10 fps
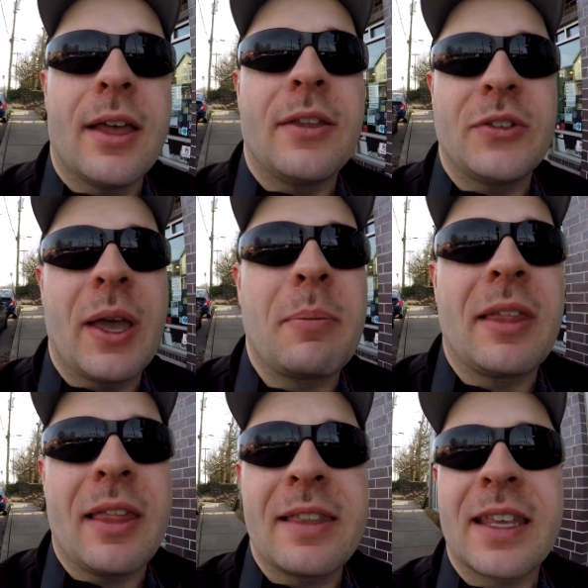So
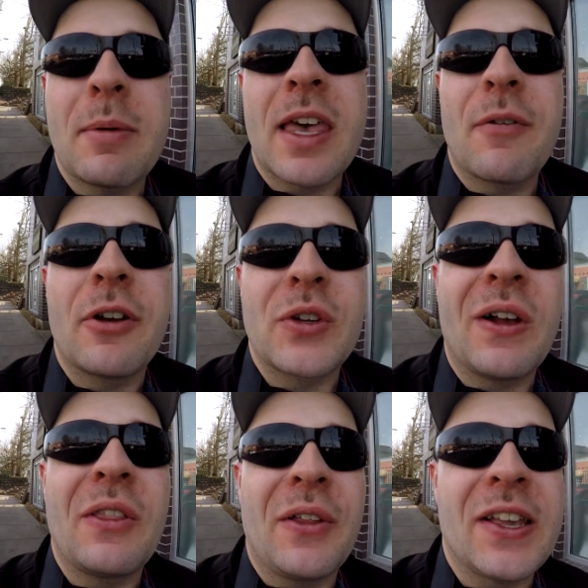that's gonna be covered in a
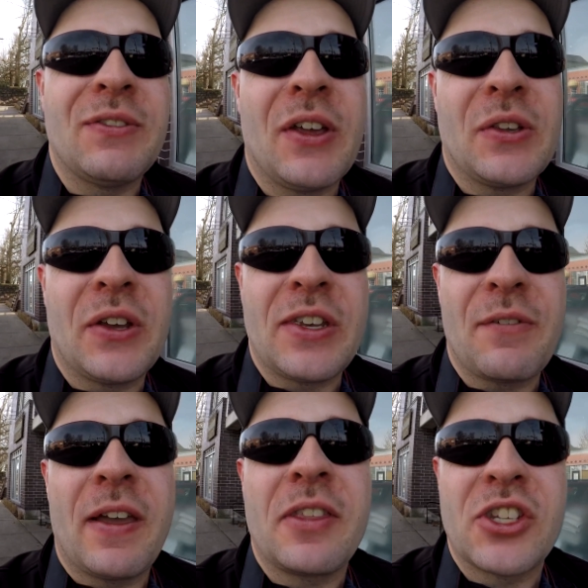Child of the Lights video, so you
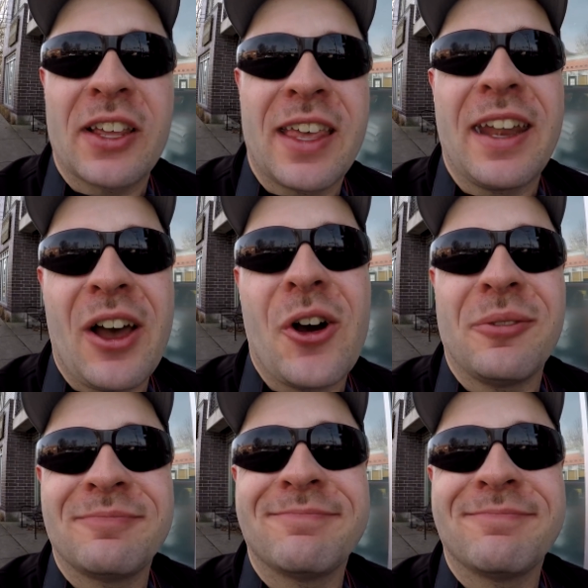definitely have to check that out.